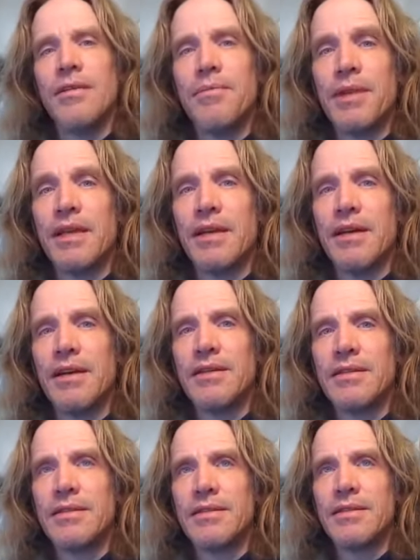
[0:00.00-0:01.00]

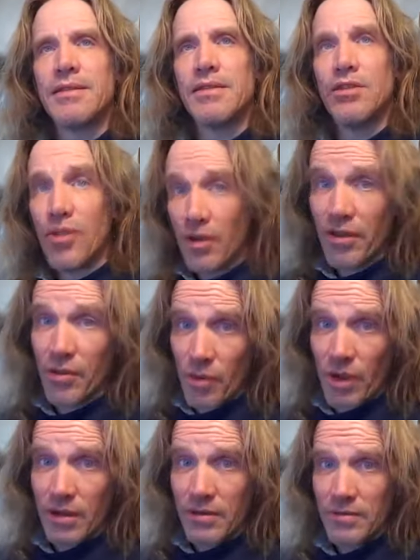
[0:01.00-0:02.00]
because you're the
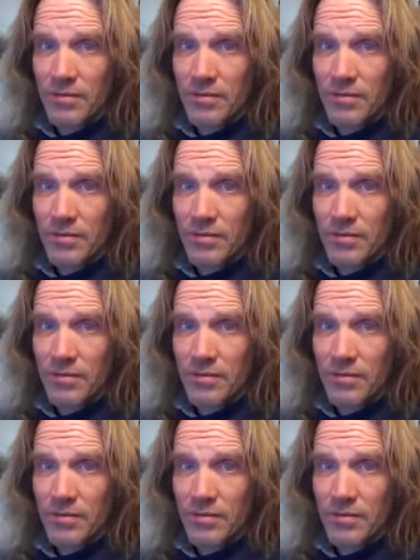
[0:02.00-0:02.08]
one